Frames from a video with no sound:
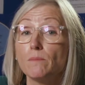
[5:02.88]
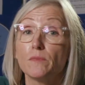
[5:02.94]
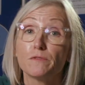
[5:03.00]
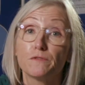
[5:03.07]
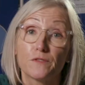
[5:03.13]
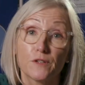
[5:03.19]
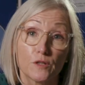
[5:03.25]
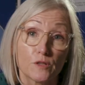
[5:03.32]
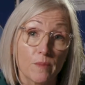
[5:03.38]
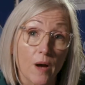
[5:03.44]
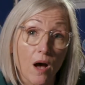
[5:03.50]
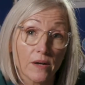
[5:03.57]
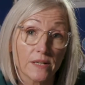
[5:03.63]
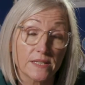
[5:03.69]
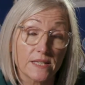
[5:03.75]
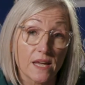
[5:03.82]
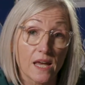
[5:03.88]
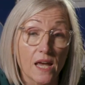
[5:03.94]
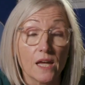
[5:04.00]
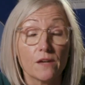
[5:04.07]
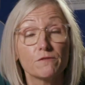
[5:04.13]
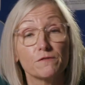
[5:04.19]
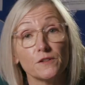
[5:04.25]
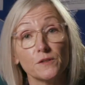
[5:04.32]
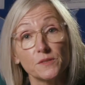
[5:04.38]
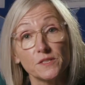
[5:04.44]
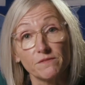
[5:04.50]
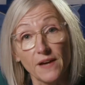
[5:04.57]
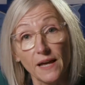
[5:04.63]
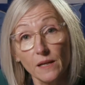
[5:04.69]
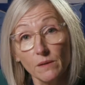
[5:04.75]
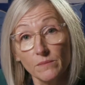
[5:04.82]
food marketing, food
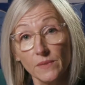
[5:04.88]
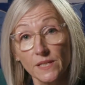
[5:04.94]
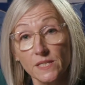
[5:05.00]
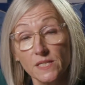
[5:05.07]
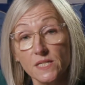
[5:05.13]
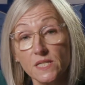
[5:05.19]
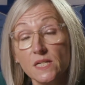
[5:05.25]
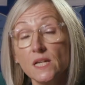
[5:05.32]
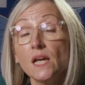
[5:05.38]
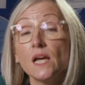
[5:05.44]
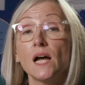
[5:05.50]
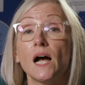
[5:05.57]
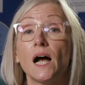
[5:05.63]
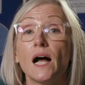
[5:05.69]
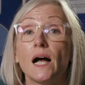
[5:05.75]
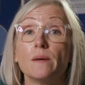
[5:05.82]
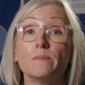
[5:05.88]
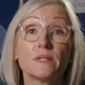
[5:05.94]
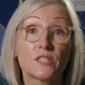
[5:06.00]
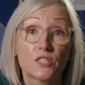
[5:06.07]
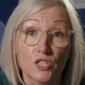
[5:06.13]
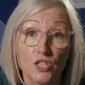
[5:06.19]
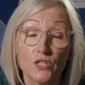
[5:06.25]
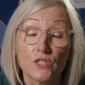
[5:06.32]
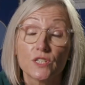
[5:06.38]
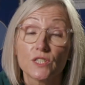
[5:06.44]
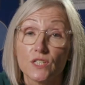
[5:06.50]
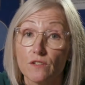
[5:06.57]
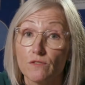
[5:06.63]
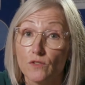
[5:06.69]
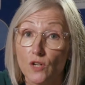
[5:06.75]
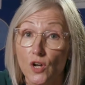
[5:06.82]
development. Students
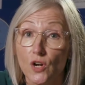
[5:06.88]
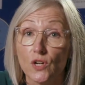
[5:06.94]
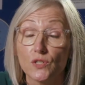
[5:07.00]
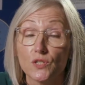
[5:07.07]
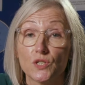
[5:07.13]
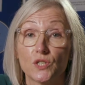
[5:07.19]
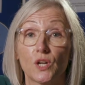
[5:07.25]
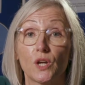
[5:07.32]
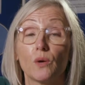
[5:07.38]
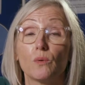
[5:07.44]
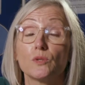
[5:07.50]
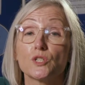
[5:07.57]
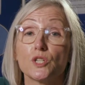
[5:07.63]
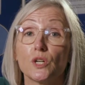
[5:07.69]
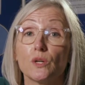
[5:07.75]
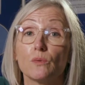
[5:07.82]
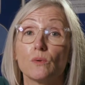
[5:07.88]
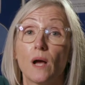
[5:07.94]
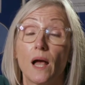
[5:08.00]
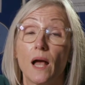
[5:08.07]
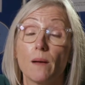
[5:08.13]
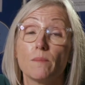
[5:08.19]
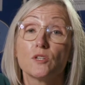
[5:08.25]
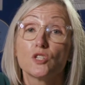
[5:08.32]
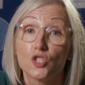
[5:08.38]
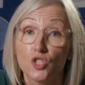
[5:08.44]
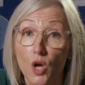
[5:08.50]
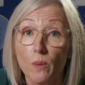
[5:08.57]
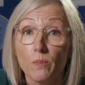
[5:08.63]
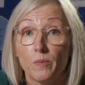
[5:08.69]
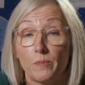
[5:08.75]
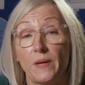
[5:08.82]
have gone on to do
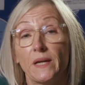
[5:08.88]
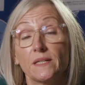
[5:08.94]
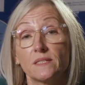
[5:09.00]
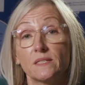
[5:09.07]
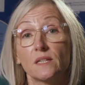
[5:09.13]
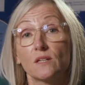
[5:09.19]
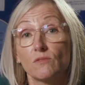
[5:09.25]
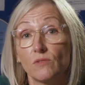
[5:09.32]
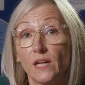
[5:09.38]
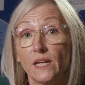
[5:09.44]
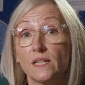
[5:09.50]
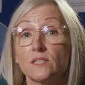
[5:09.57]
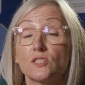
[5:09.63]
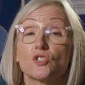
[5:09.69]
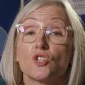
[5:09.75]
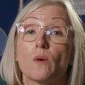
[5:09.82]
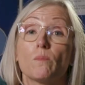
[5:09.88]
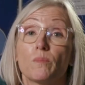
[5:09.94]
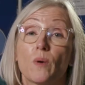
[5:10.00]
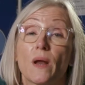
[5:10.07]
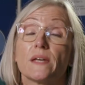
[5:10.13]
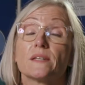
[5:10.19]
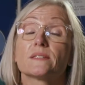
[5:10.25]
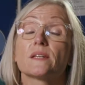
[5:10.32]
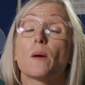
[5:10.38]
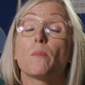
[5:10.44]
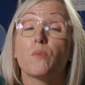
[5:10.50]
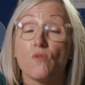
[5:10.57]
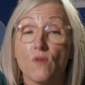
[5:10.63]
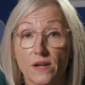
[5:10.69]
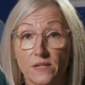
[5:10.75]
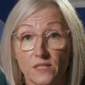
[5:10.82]
job-based degrees, job-based
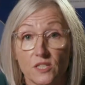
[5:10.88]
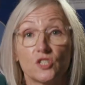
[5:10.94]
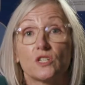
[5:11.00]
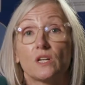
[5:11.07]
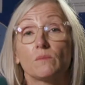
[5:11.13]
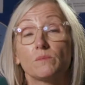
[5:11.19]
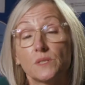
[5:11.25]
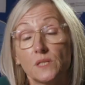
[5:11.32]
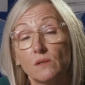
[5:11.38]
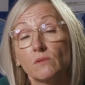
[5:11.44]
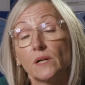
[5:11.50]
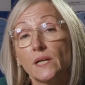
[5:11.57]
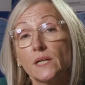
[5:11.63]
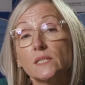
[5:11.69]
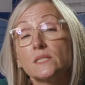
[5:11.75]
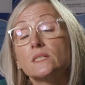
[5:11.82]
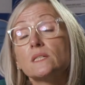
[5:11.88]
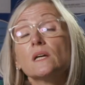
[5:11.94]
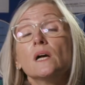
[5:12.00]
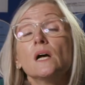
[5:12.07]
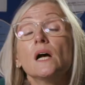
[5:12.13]
apprenticeship degrees,